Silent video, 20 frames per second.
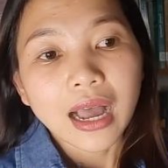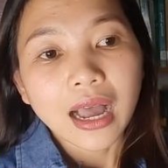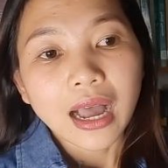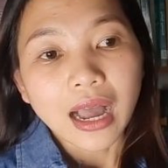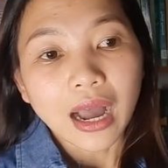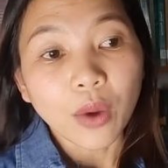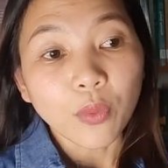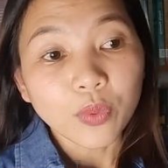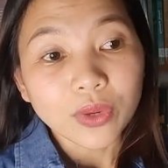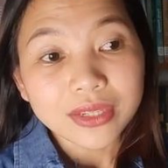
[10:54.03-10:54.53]

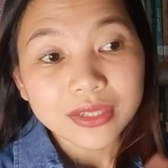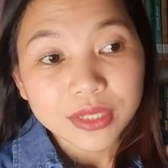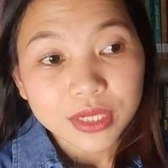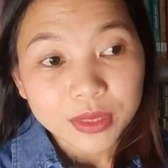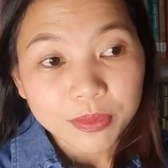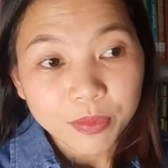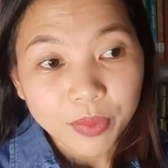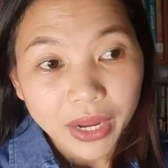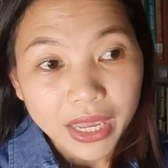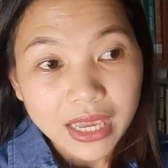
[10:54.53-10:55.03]
A winter
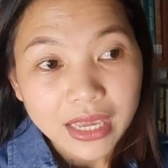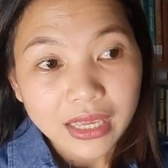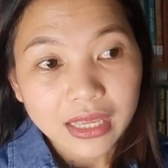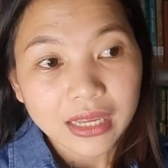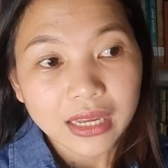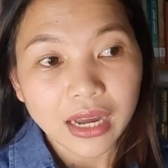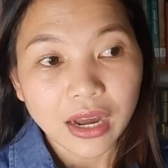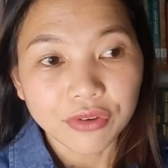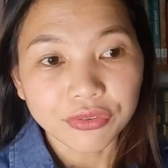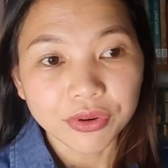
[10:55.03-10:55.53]
break
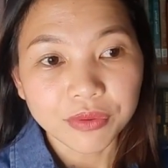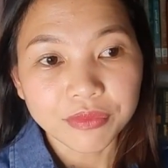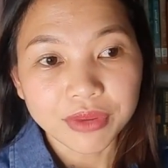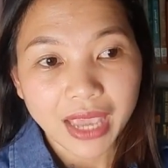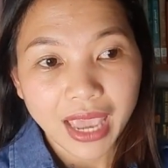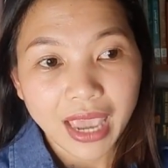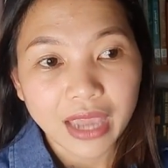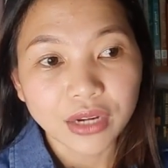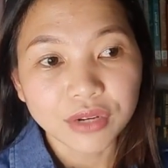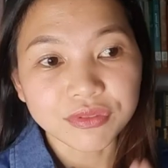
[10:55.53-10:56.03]
from the
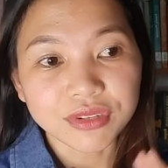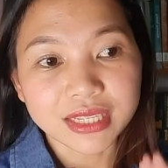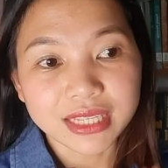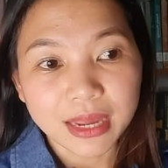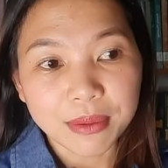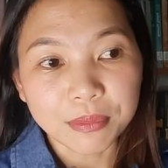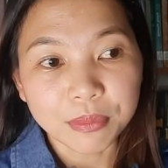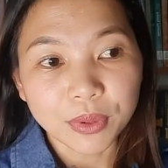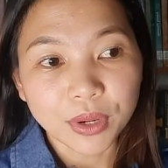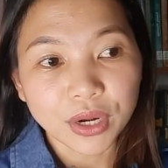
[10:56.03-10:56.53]
end of
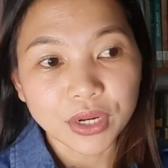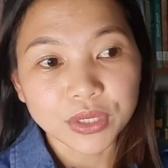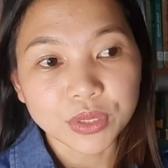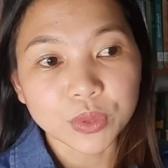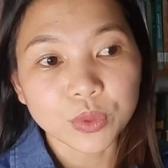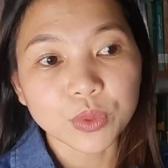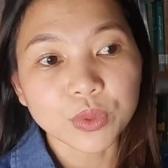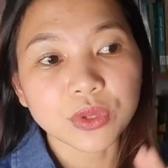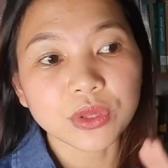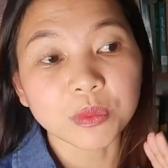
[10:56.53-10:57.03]
December
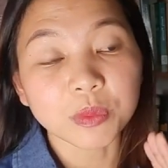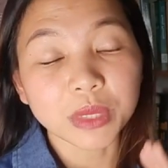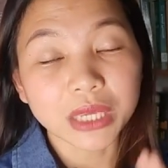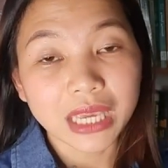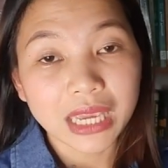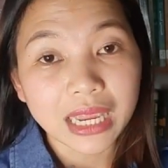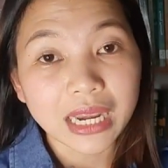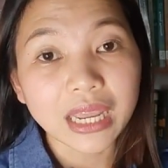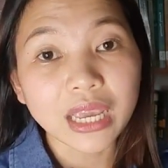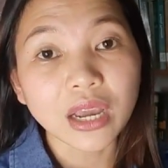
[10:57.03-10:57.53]
to the
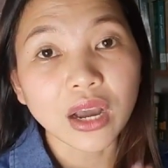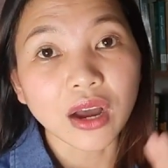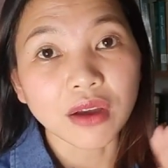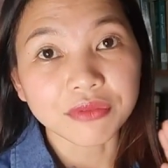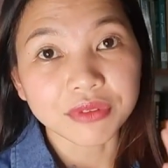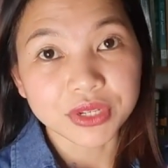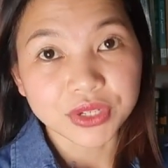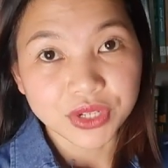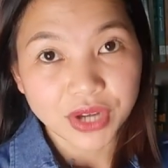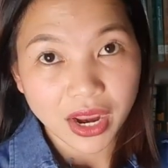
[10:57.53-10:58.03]
beginning of
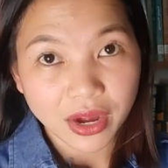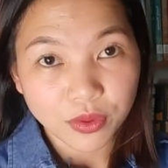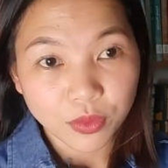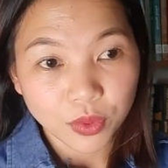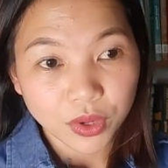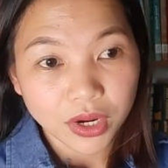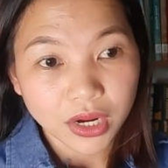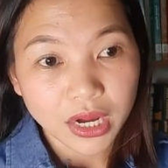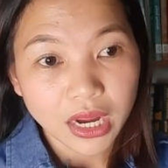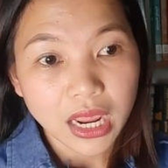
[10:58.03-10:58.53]
the
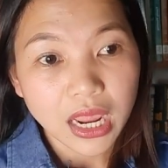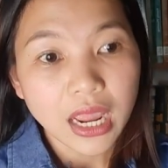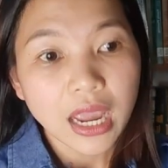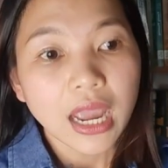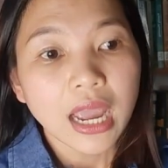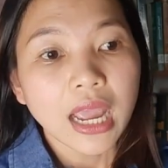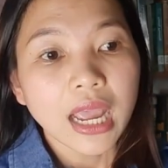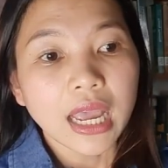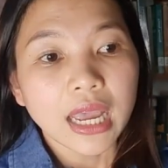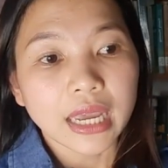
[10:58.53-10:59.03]
January,
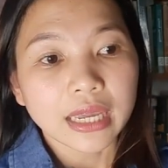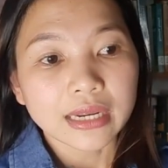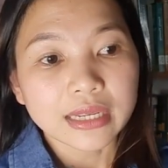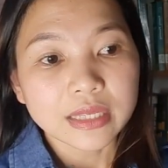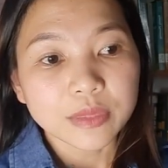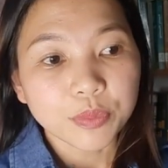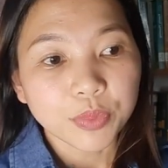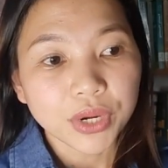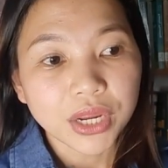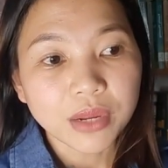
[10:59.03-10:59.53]
and a
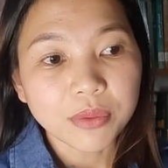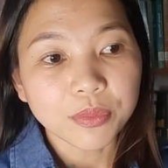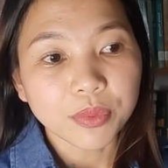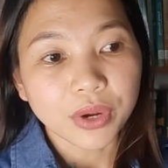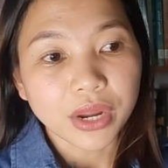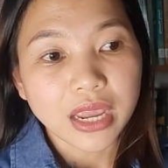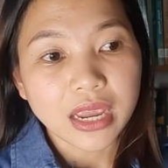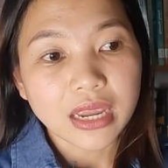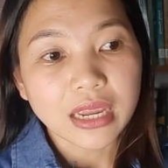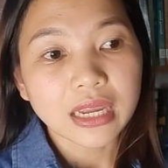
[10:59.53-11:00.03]
spring
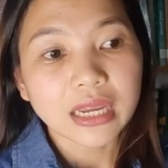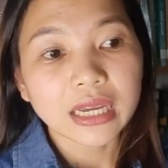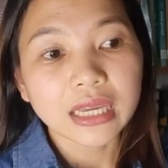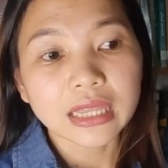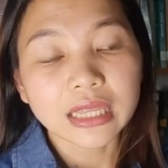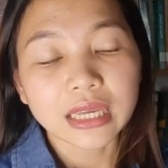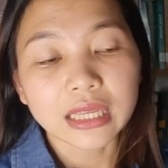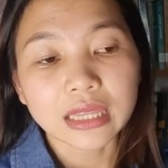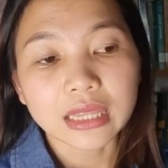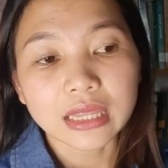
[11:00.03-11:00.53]
break
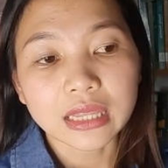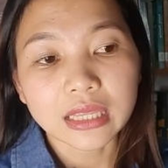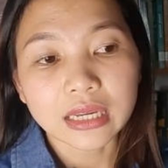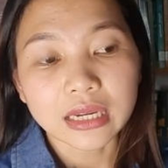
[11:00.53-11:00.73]
that